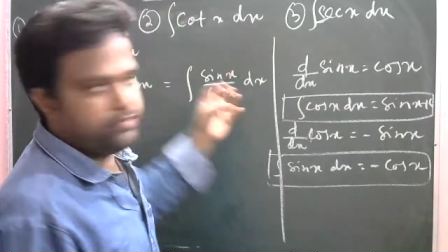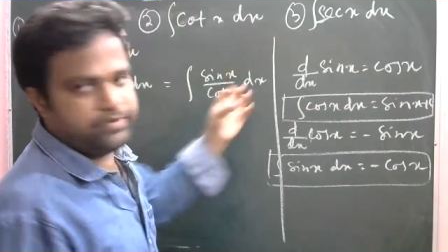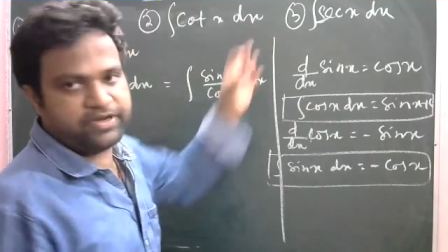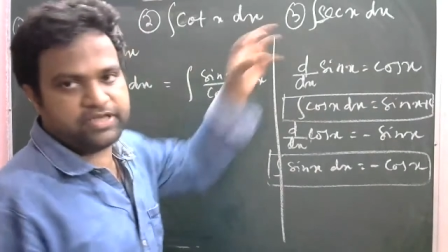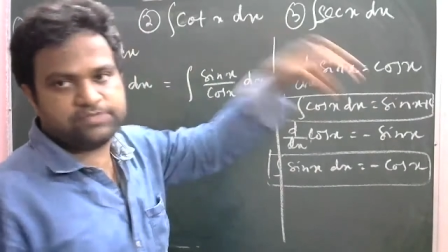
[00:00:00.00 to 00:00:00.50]
will
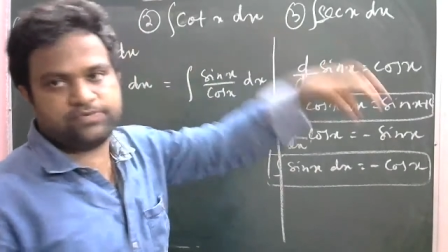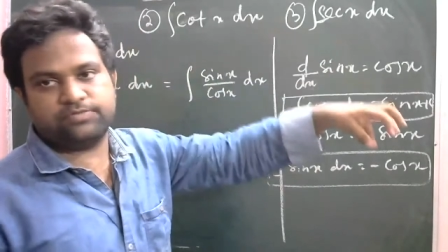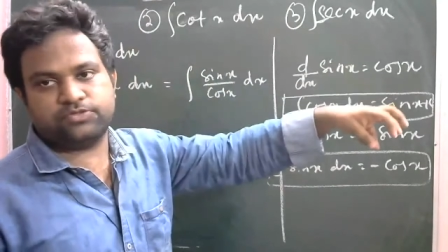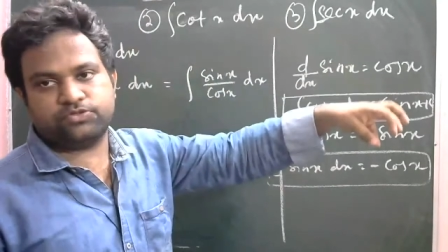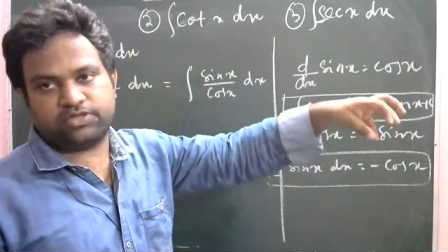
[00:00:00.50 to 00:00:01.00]
be
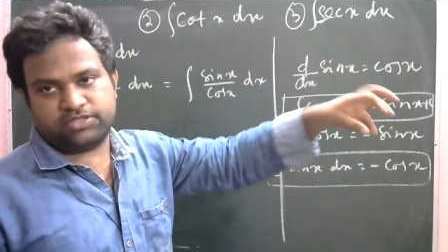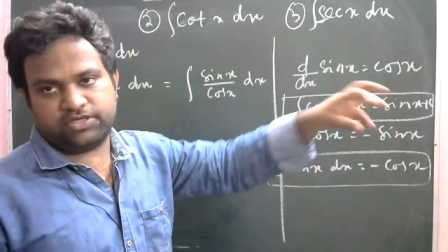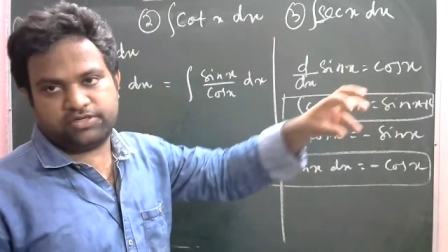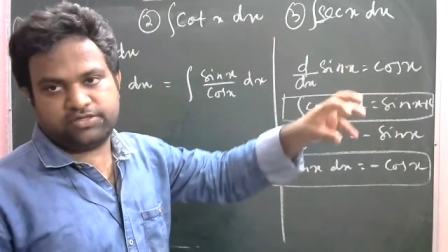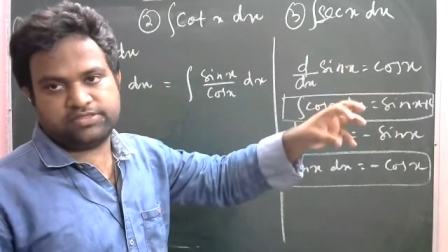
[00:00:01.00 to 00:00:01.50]
transformed to
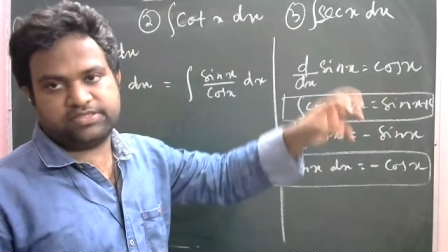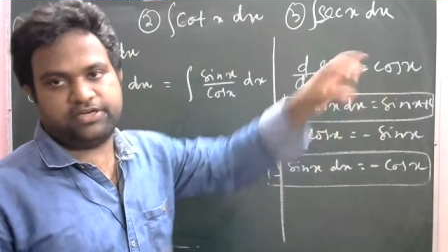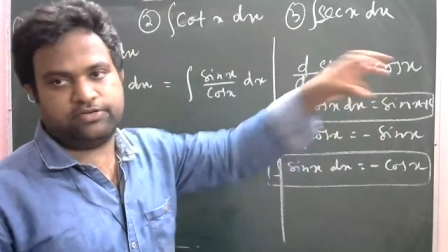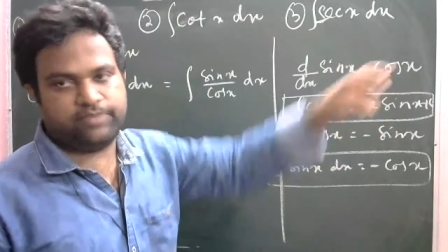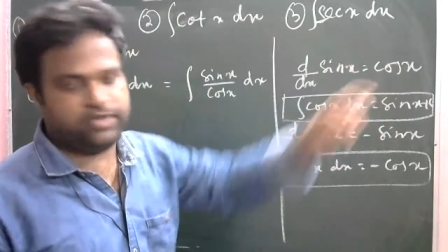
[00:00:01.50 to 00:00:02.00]
another
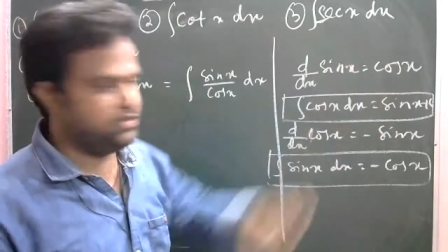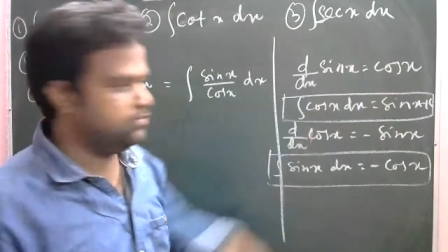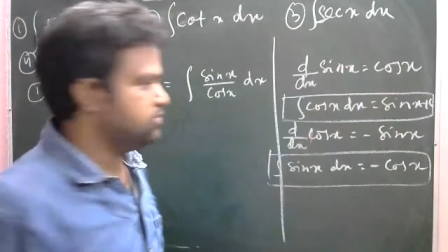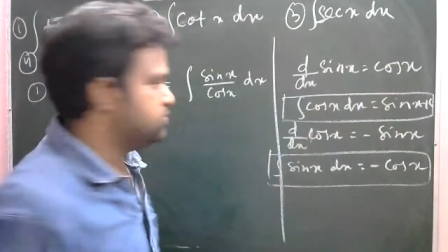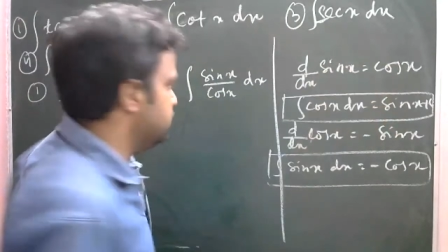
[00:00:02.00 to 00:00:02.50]
set of
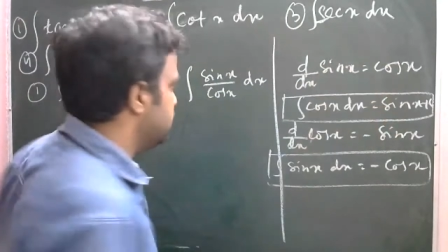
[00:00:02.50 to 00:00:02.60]
variables.